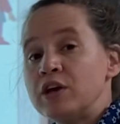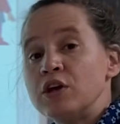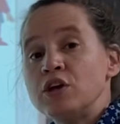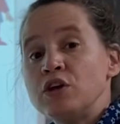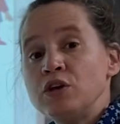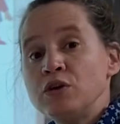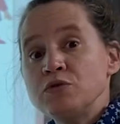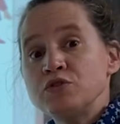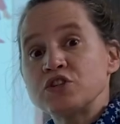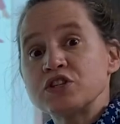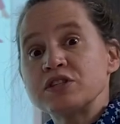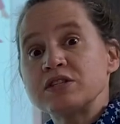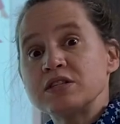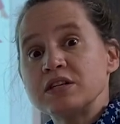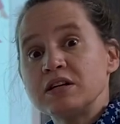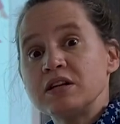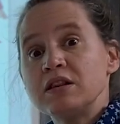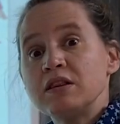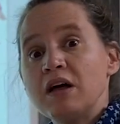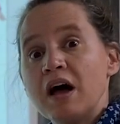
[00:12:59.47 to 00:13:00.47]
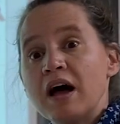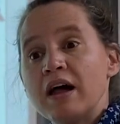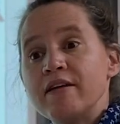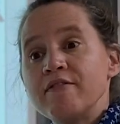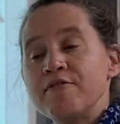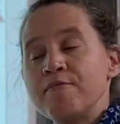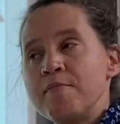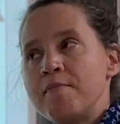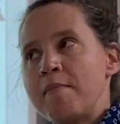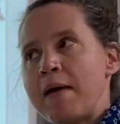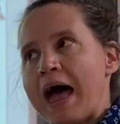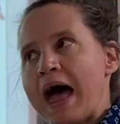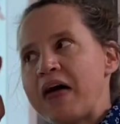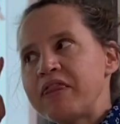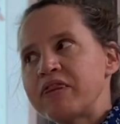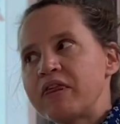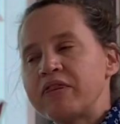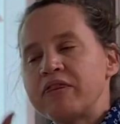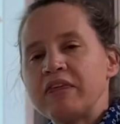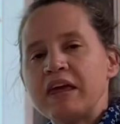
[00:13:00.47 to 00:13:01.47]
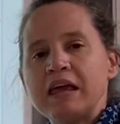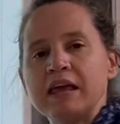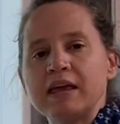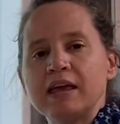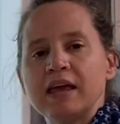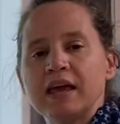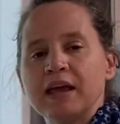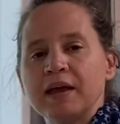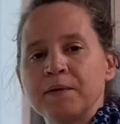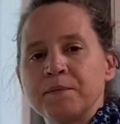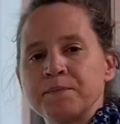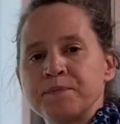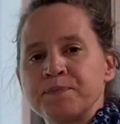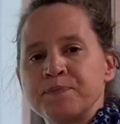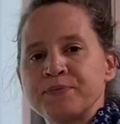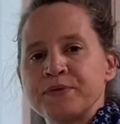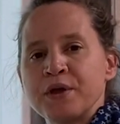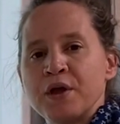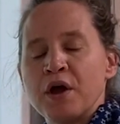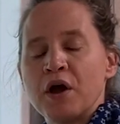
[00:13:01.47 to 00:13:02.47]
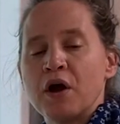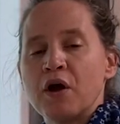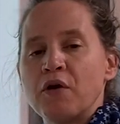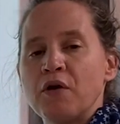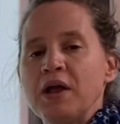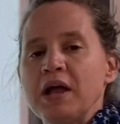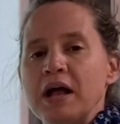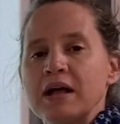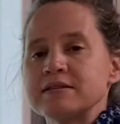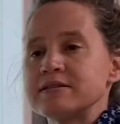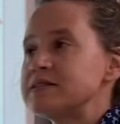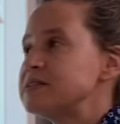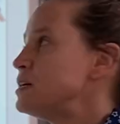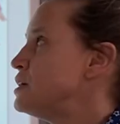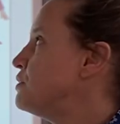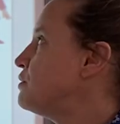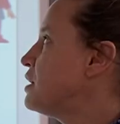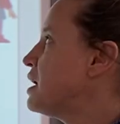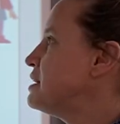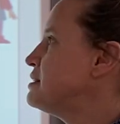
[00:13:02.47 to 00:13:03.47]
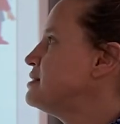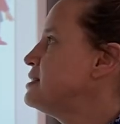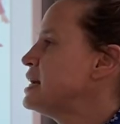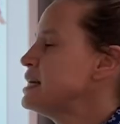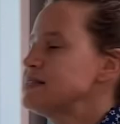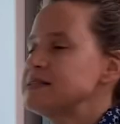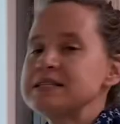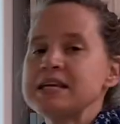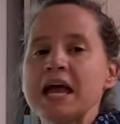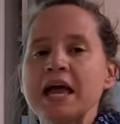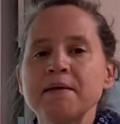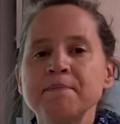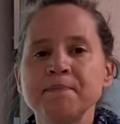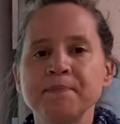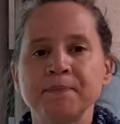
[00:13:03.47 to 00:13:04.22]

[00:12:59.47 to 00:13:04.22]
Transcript: You just did a lot of math thinking. All right, I'll see you guys next time.